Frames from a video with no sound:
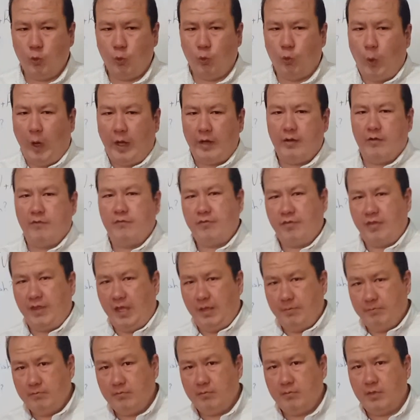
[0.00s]
one of
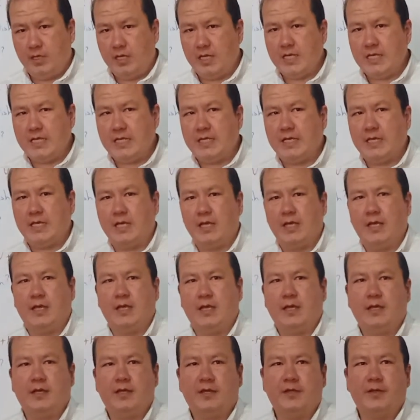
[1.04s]

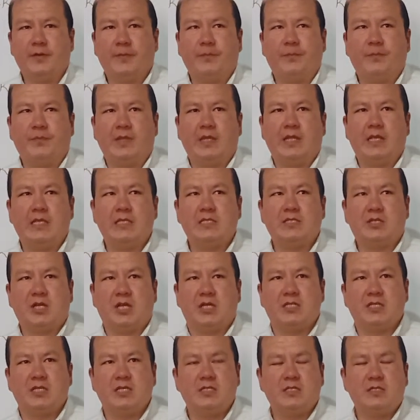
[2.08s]
them
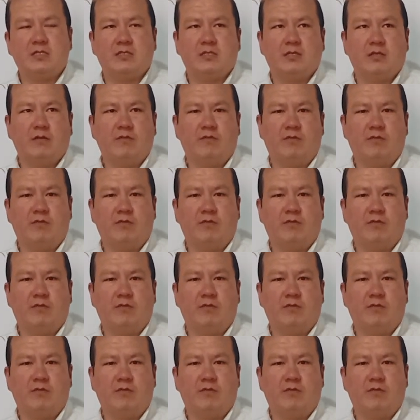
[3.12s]
studies,